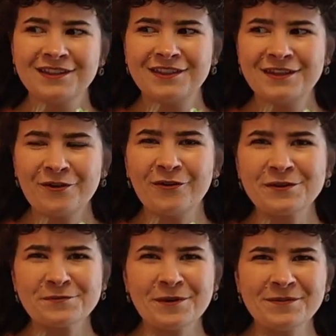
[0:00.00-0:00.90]
the
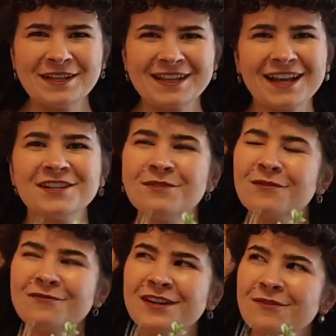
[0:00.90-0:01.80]
orange pumpkins actually
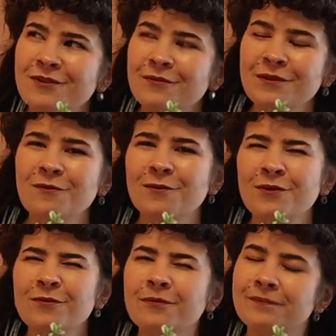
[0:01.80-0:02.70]
won't really work with the
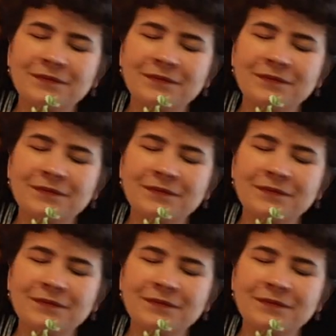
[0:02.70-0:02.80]
wall.